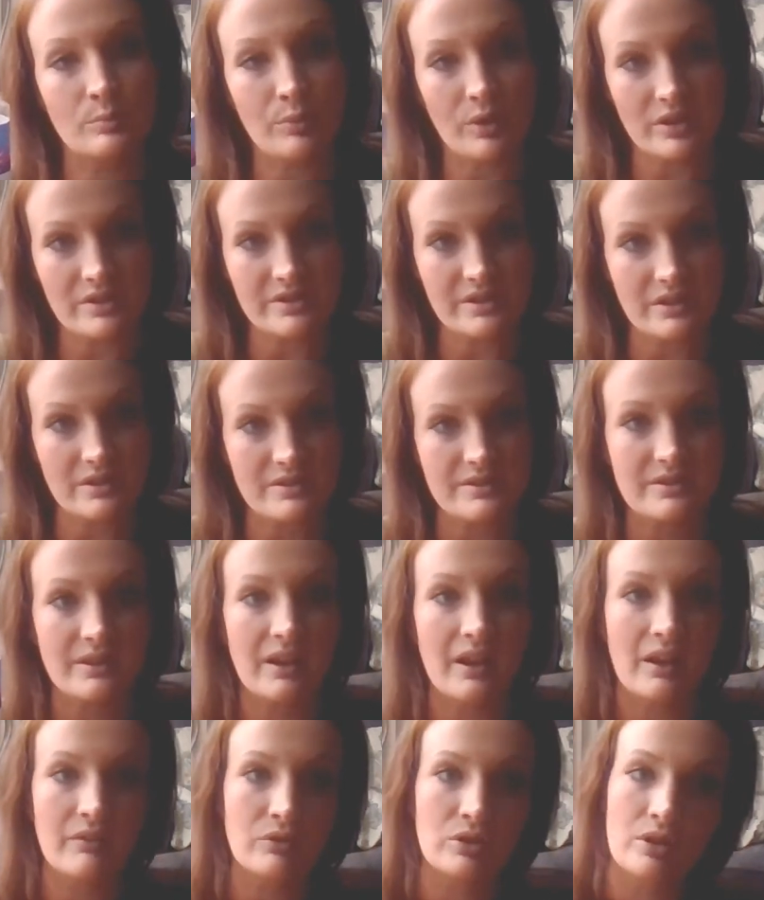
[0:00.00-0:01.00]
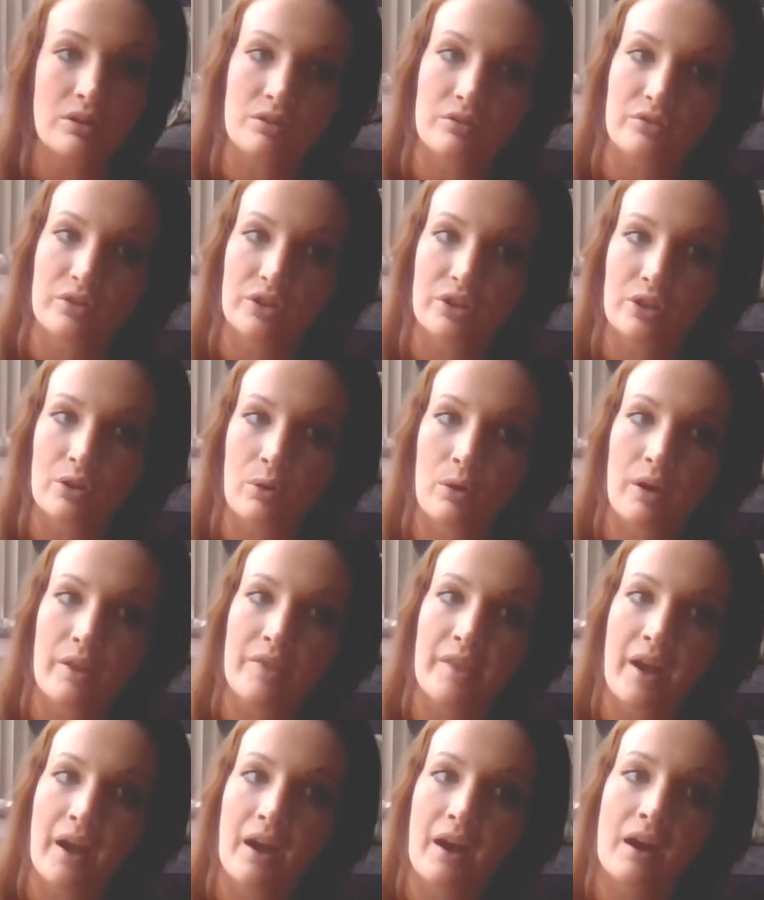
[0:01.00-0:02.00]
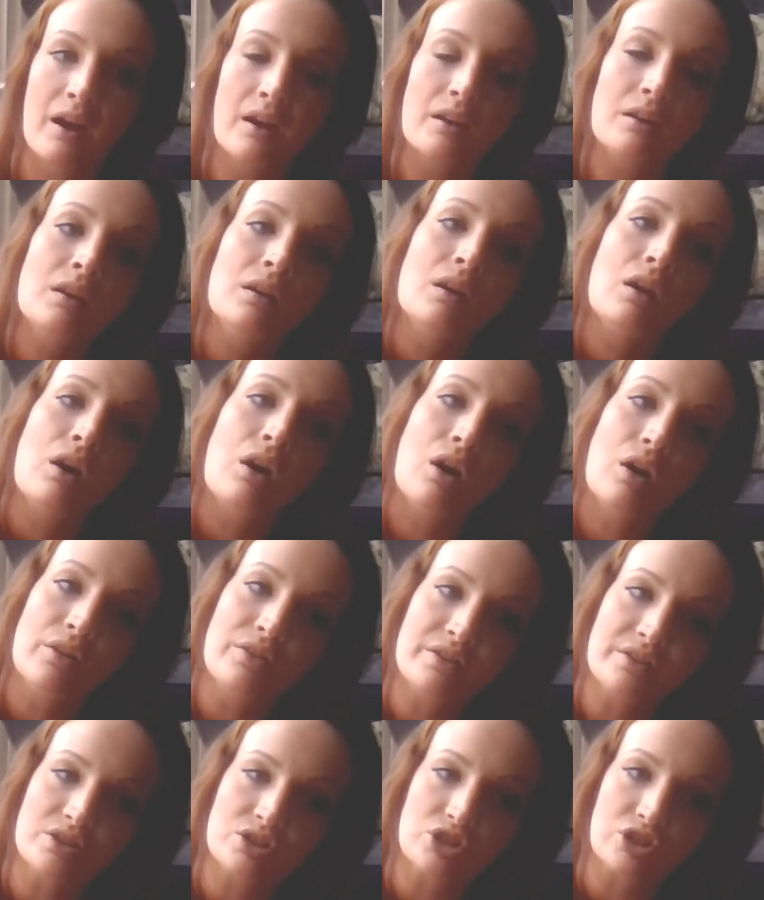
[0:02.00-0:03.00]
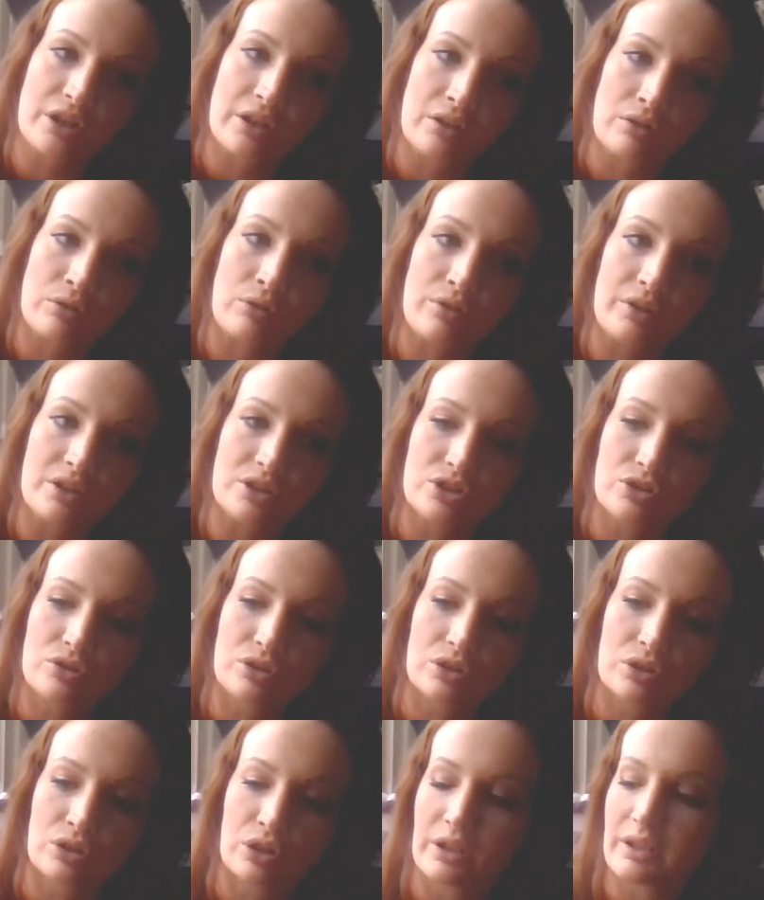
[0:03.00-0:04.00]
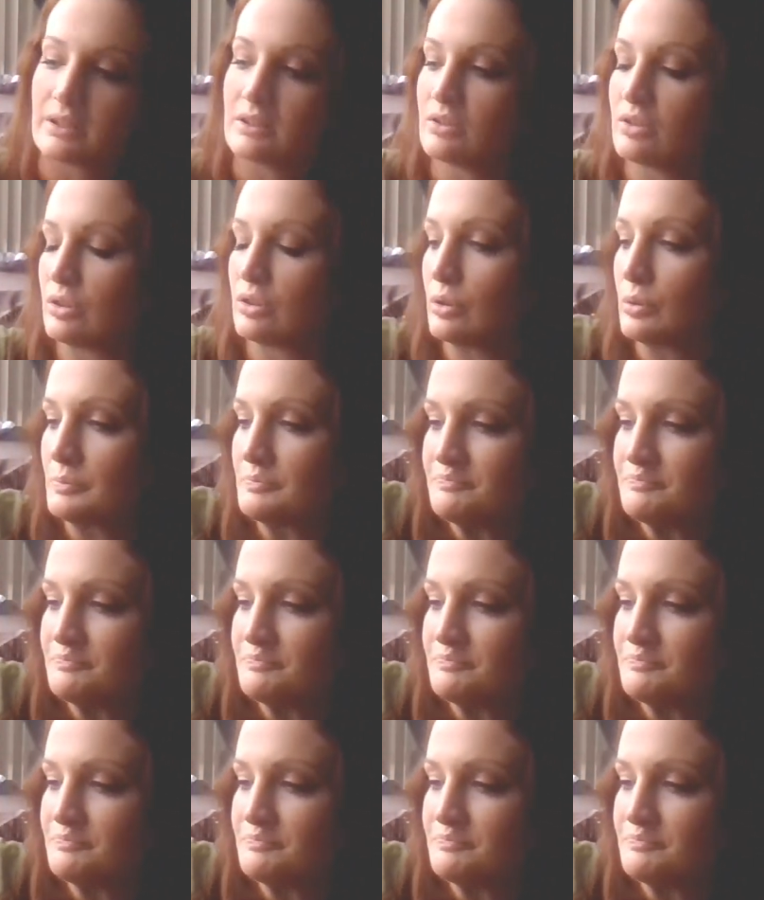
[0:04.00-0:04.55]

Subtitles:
process. And I have another video on that on this channel that you can look into.